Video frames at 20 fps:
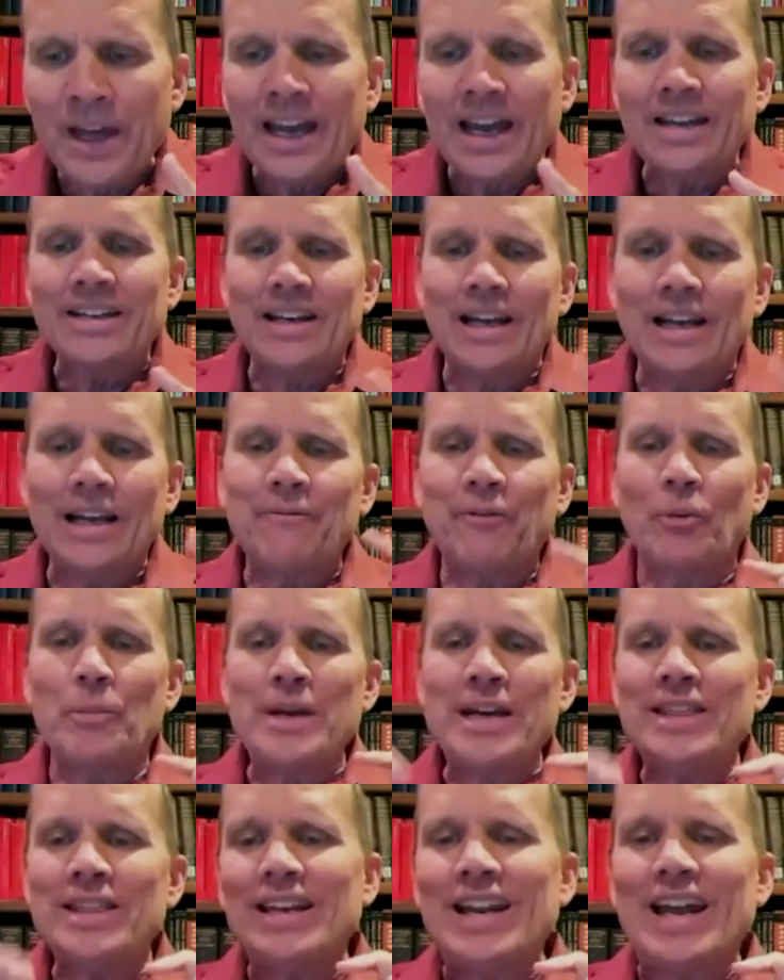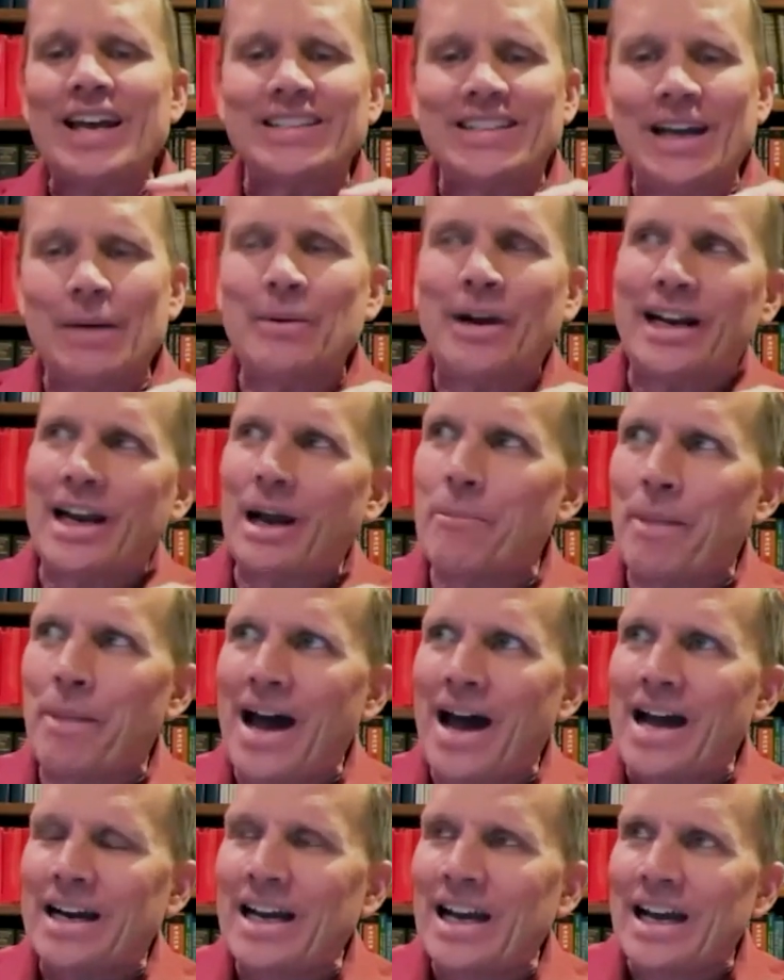And and for me, the next day when I got
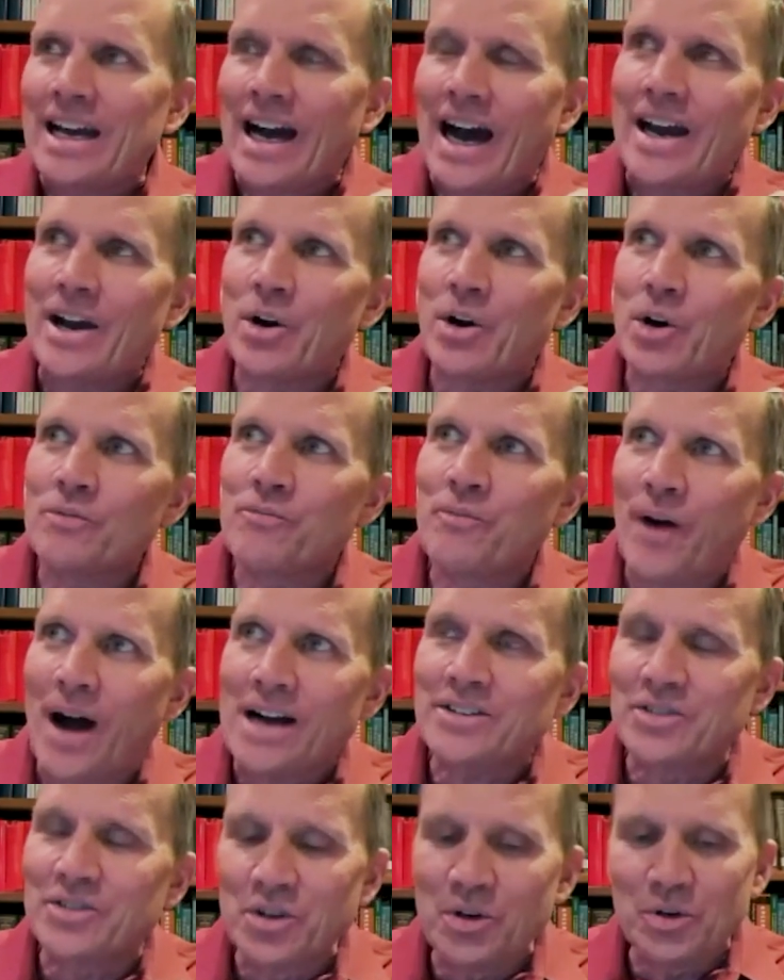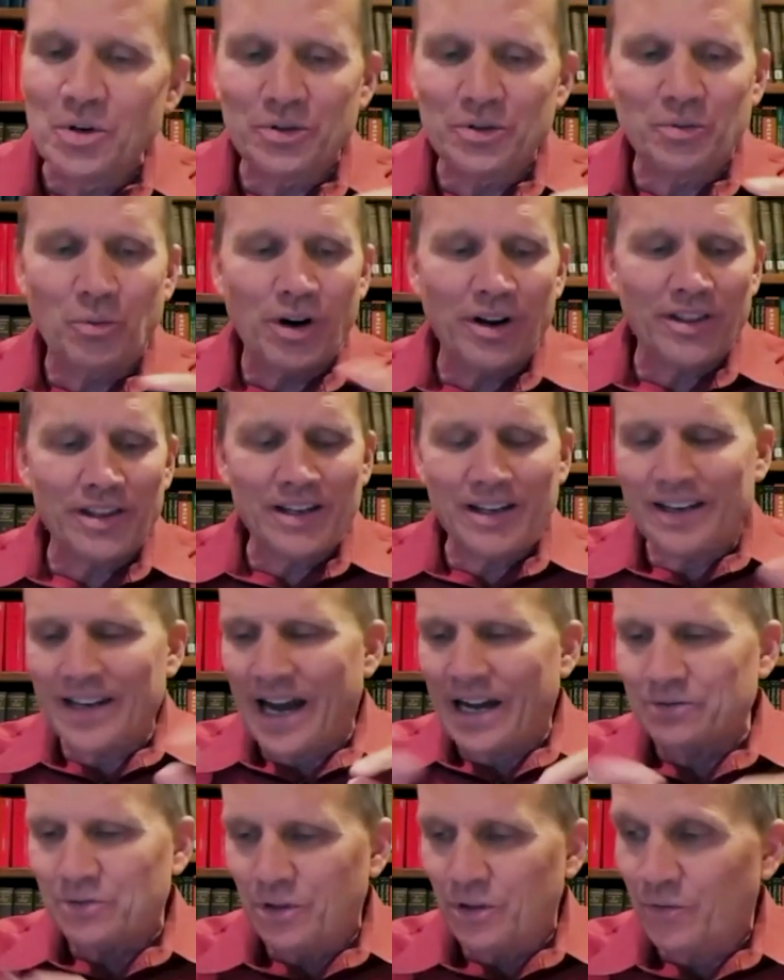back, I heard Fox News, one of the
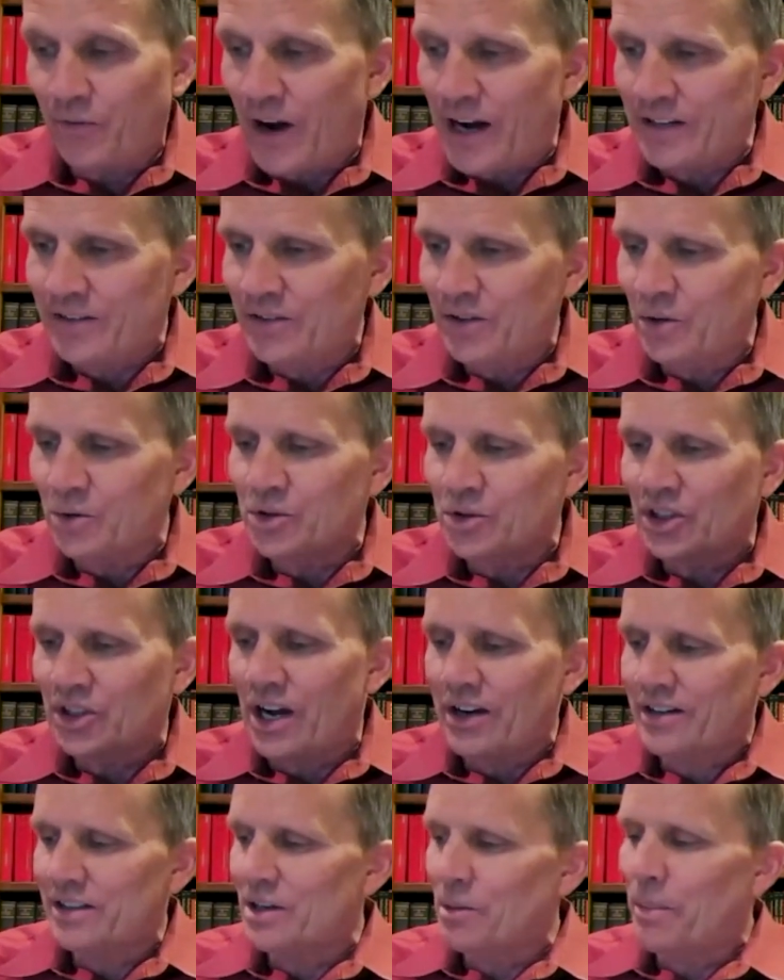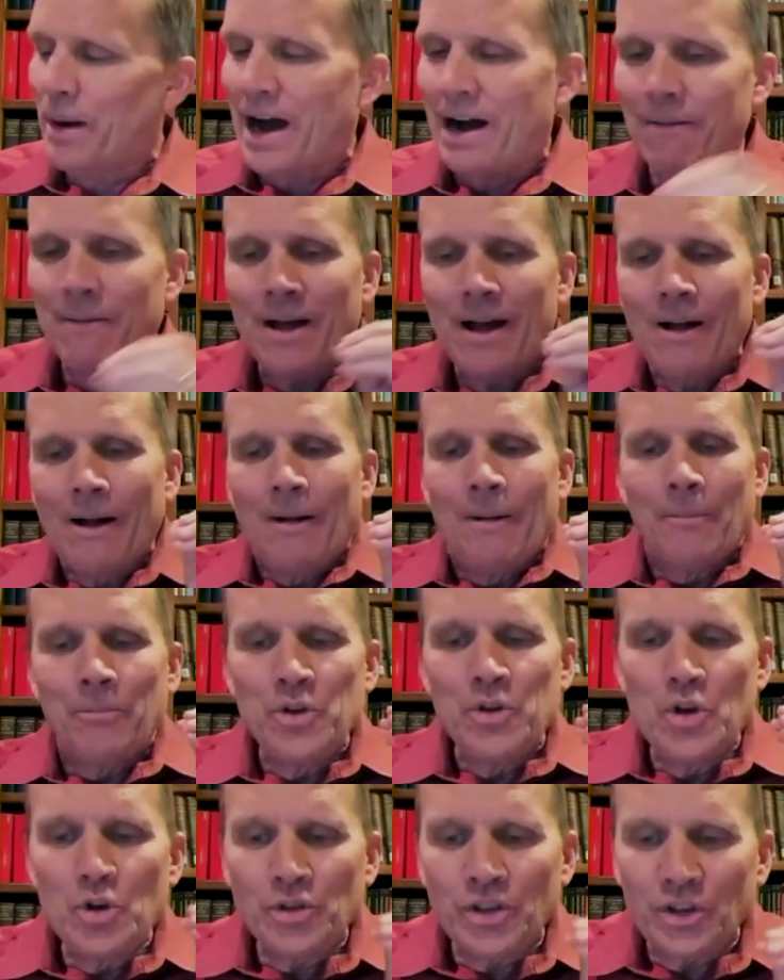announcers on Fox News, talking about
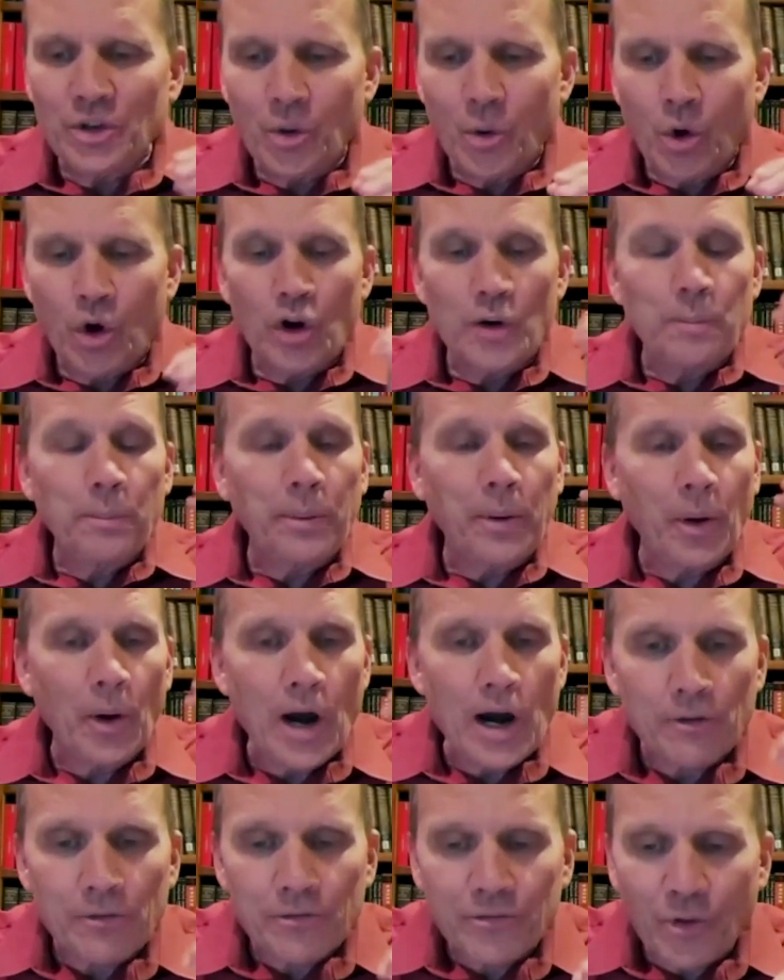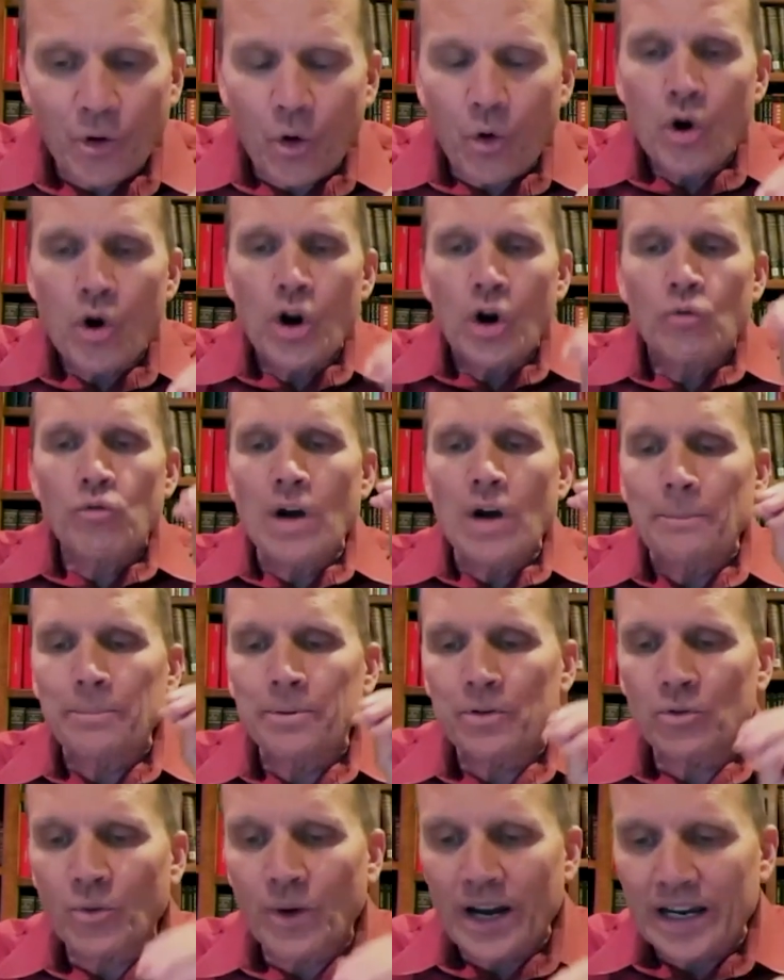using the word prayerful
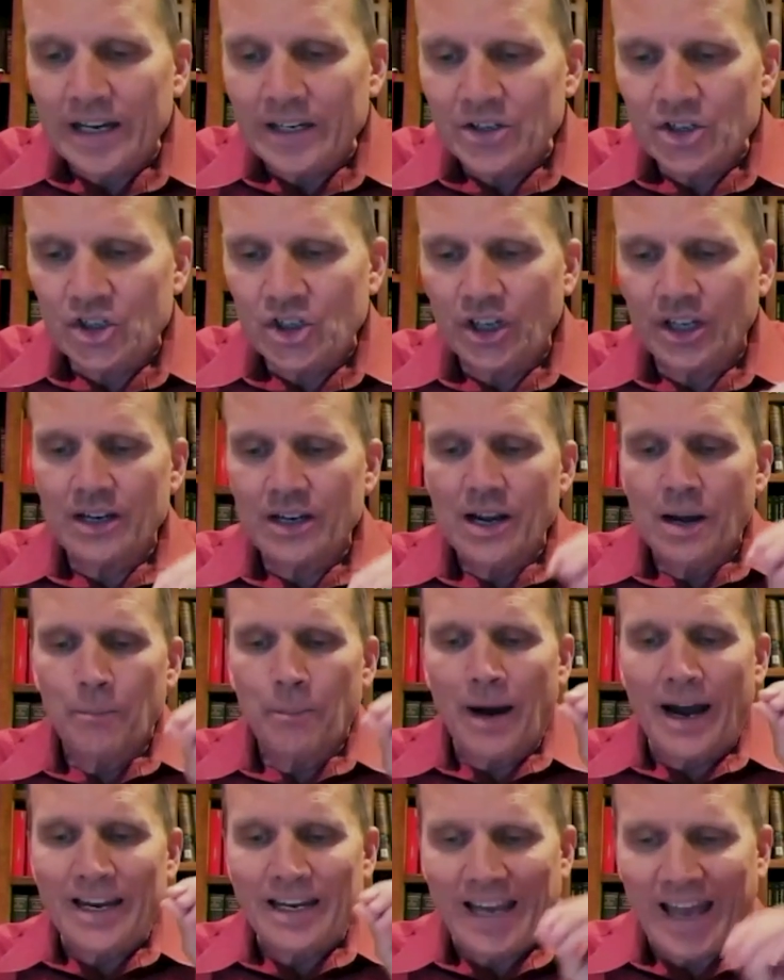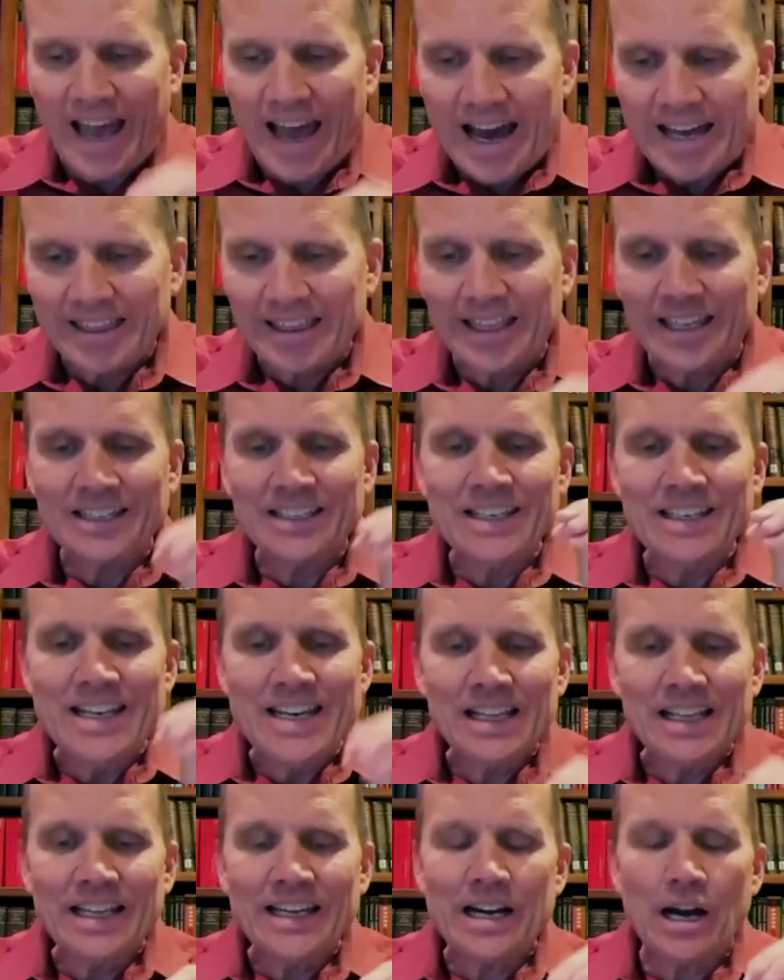reparation by Catholics
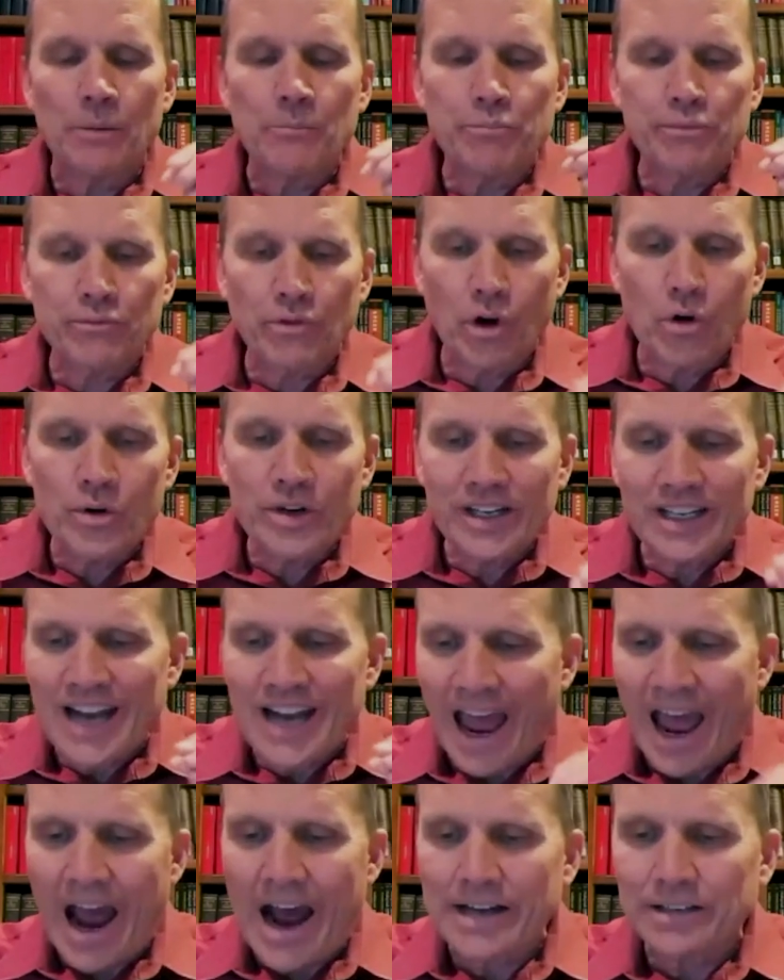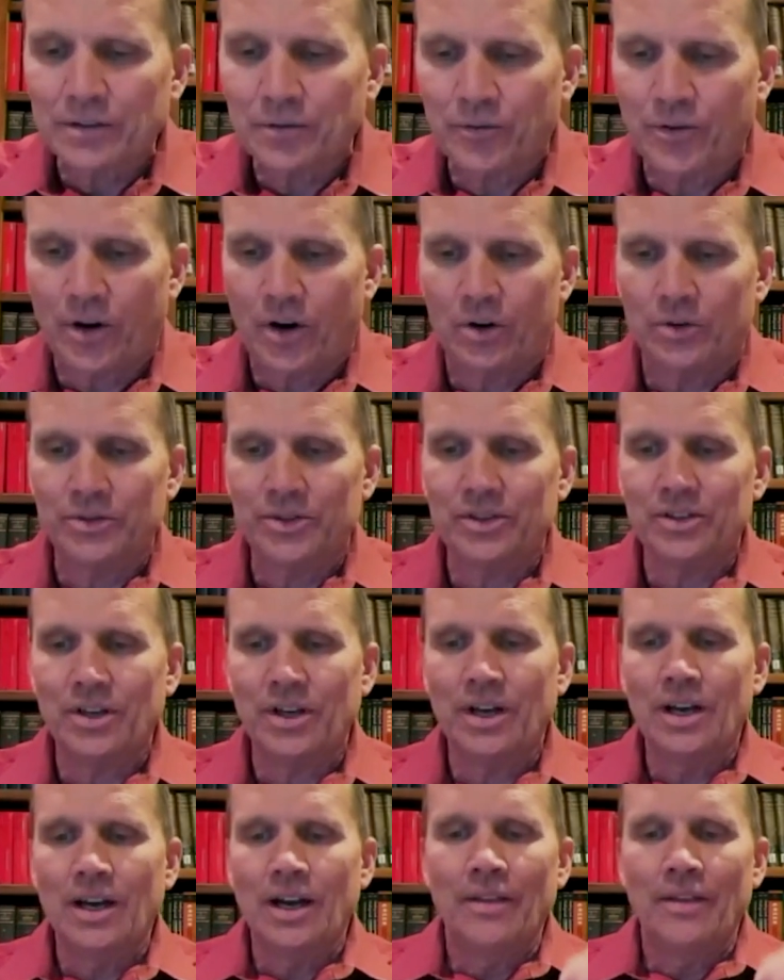kneeling on broken asphalt.
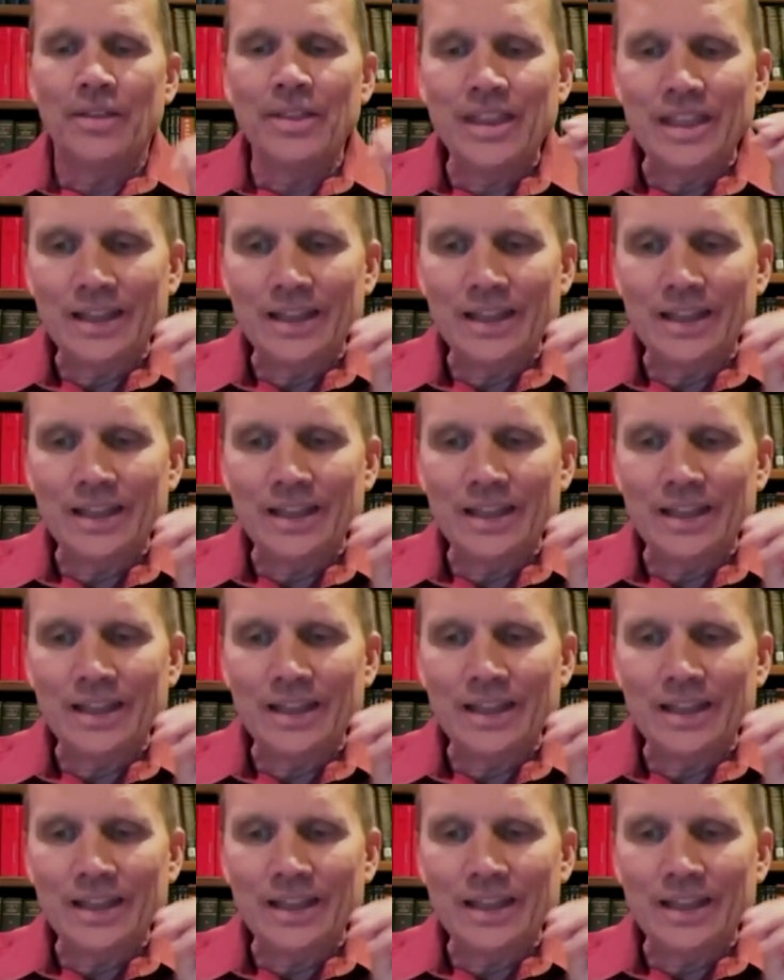Yep.